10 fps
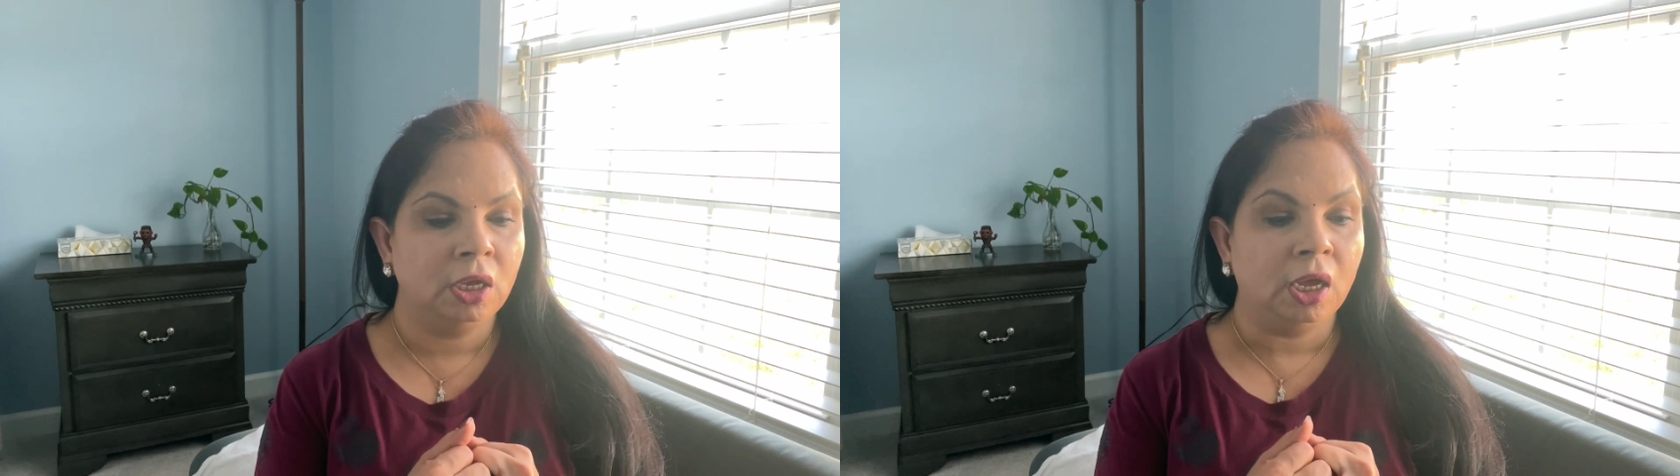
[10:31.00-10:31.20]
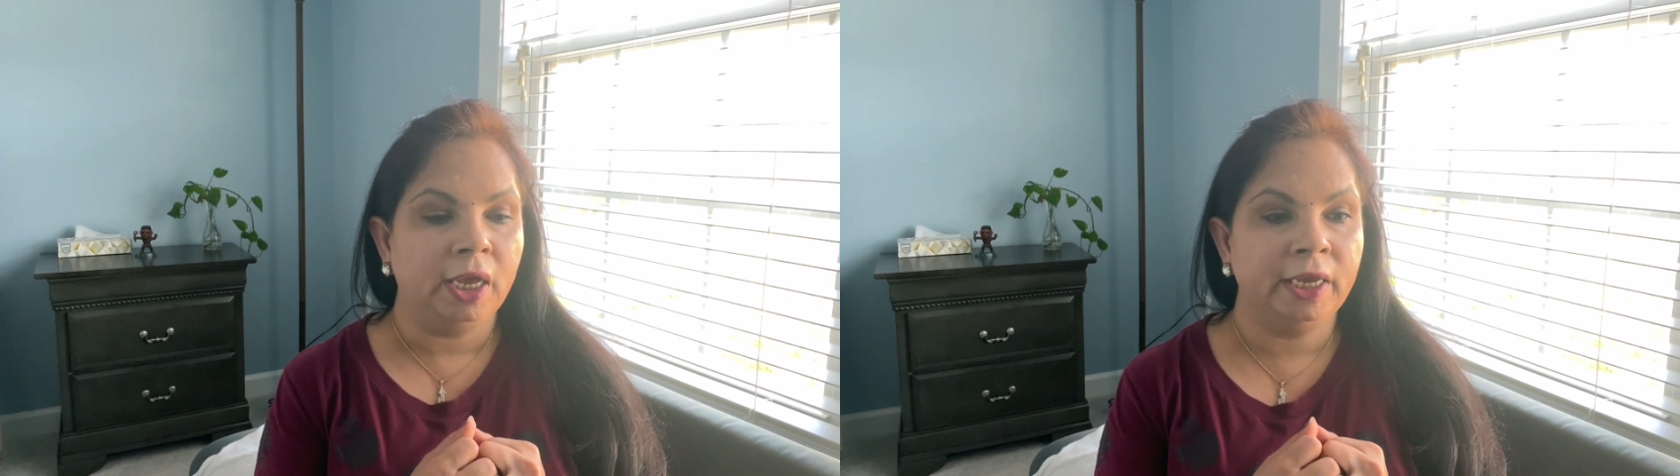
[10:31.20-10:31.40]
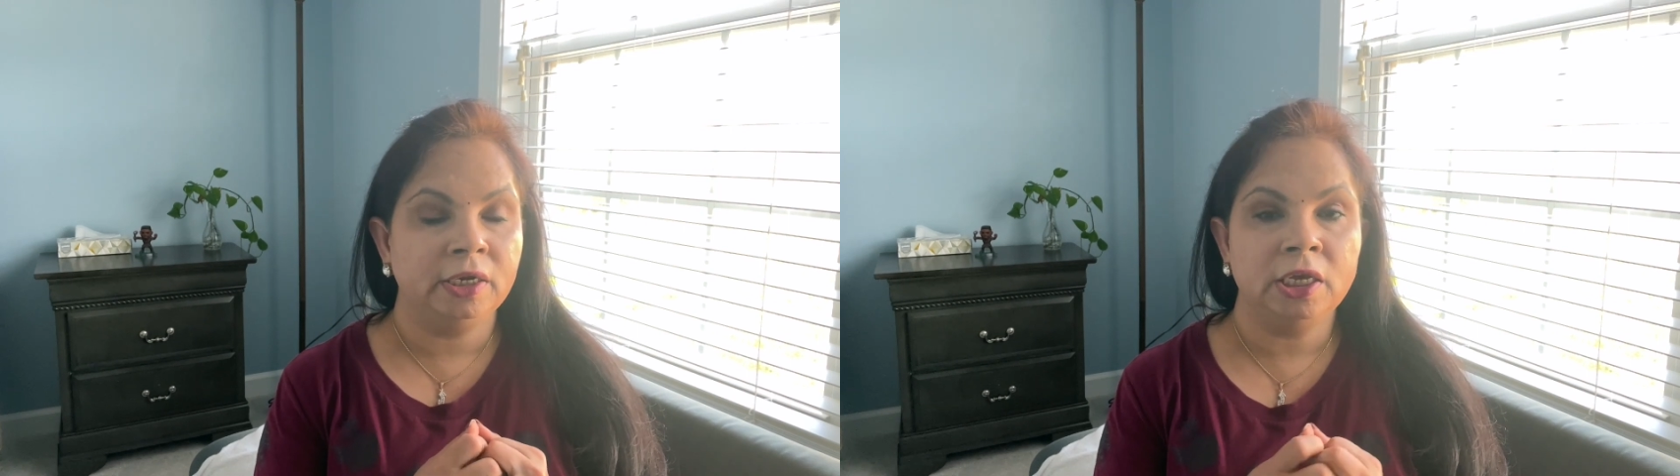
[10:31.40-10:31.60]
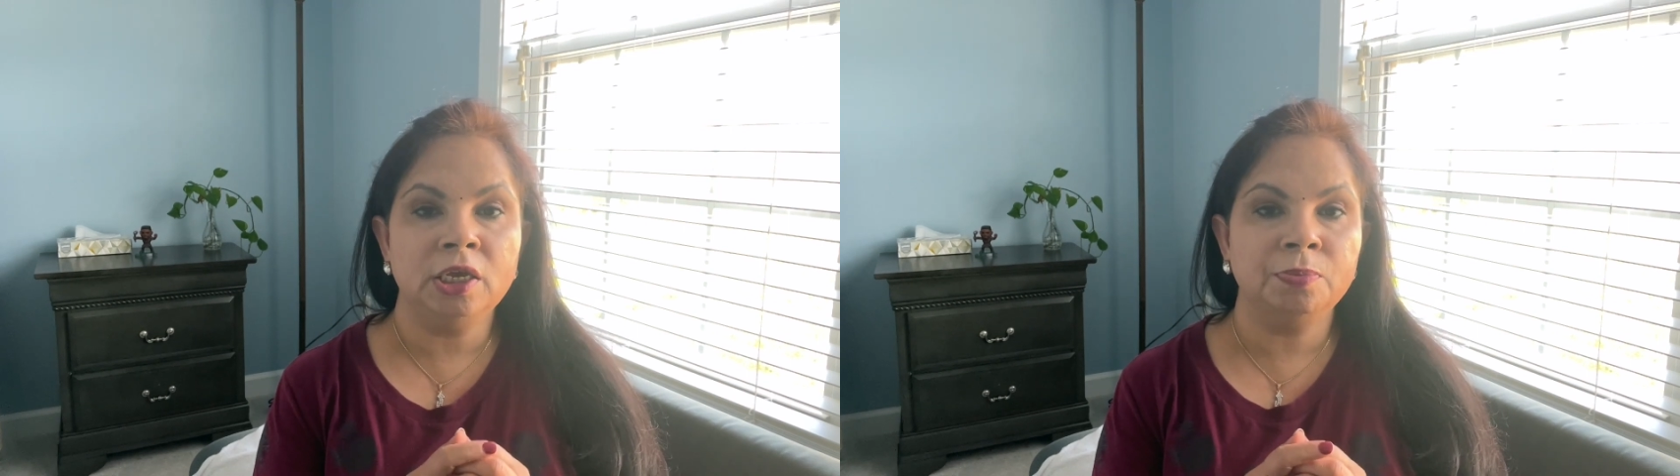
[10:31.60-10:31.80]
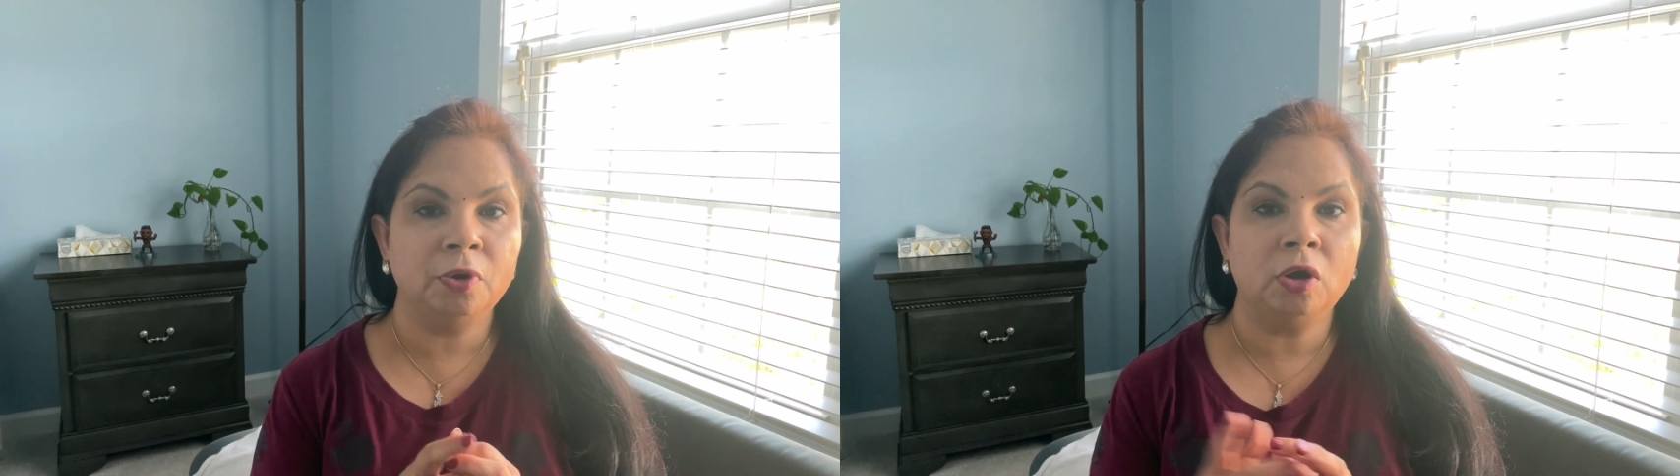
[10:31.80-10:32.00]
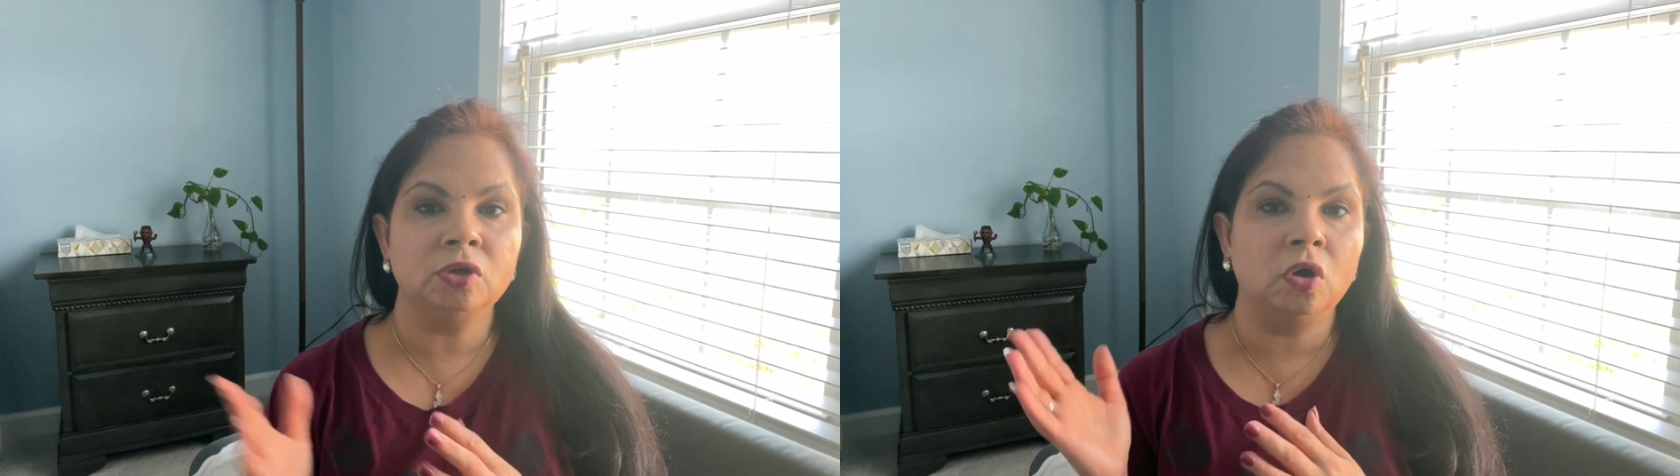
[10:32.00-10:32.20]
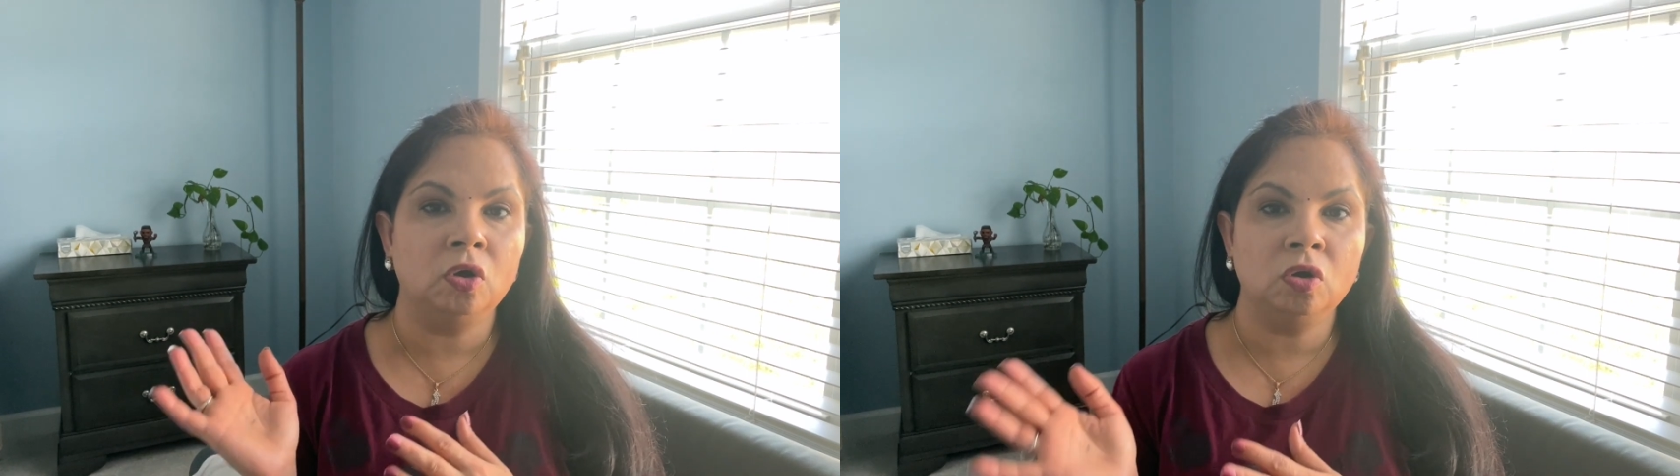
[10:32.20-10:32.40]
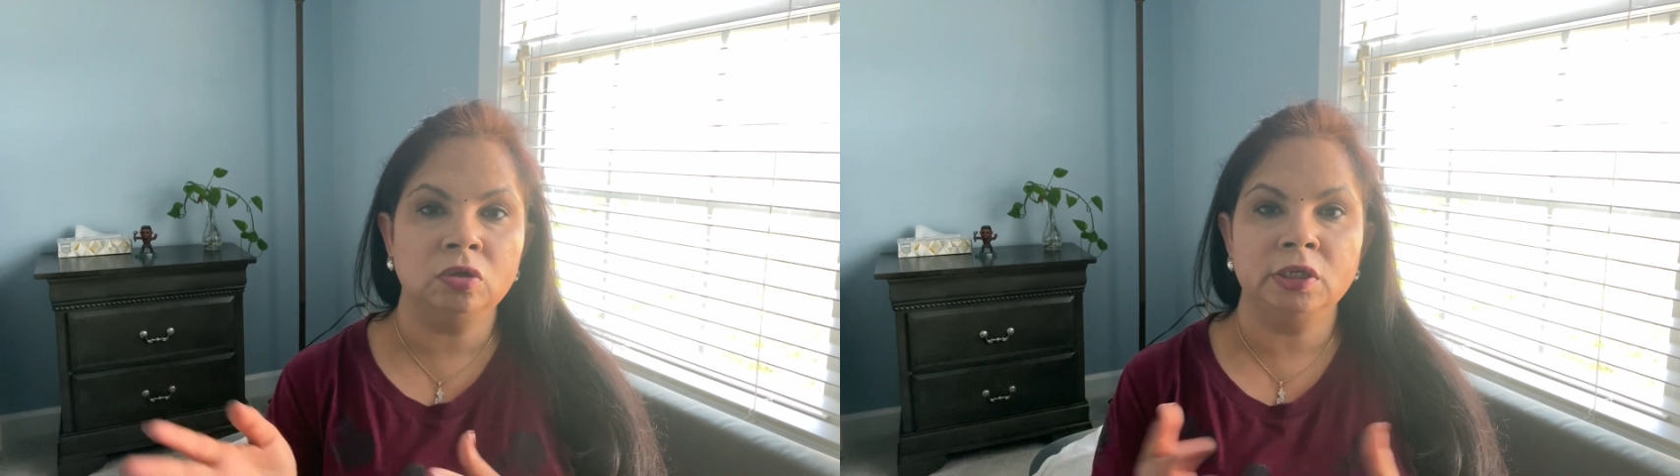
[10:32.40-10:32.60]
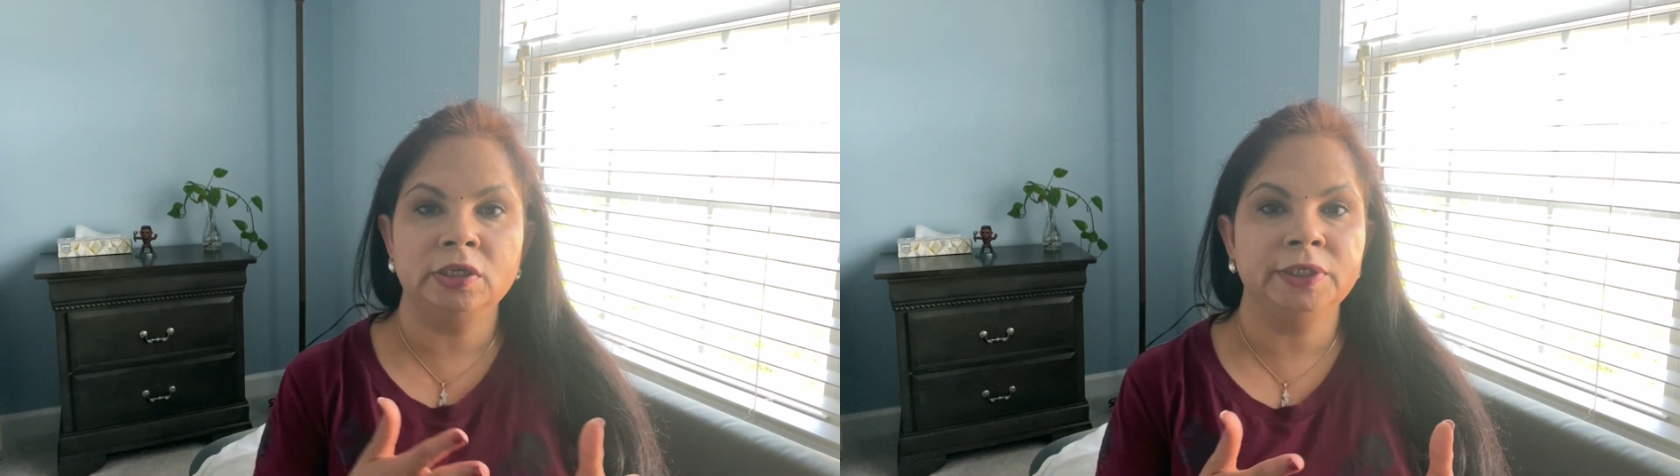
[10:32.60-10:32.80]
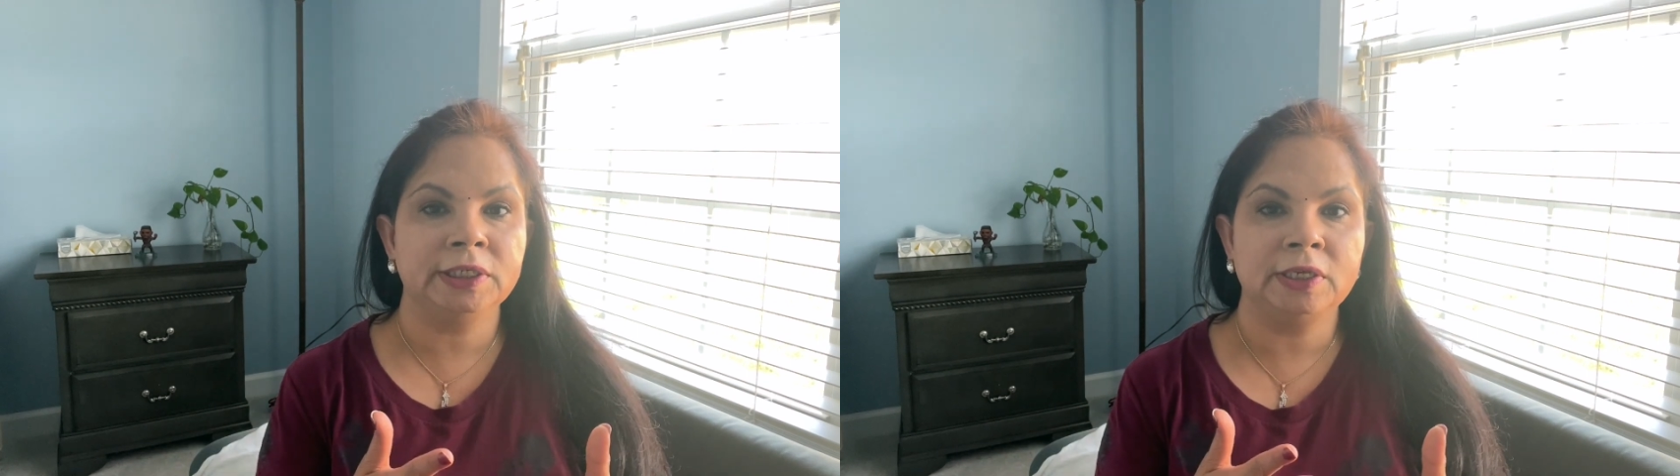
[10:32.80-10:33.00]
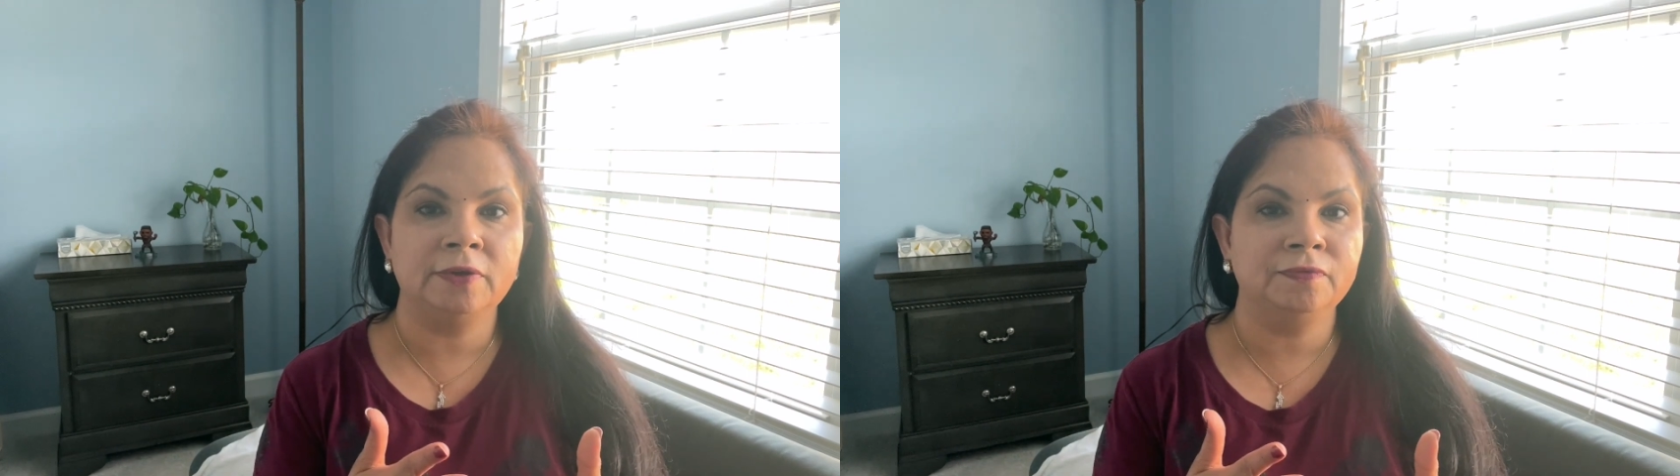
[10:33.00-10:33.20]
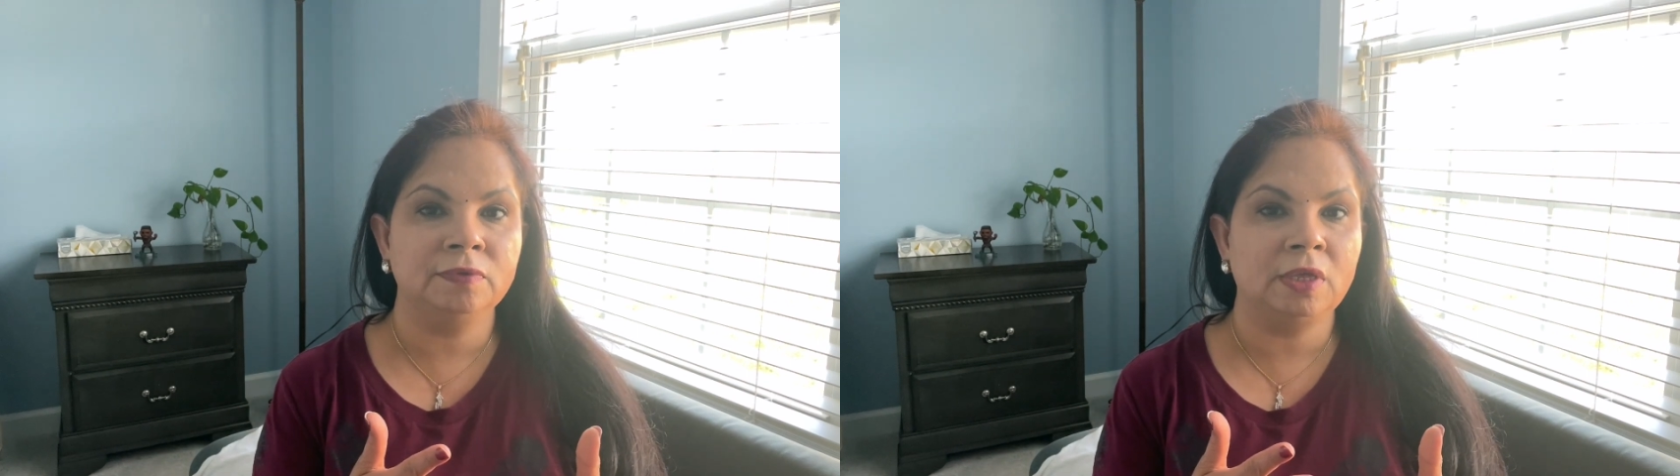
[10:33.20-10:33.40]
and he brought all his stuff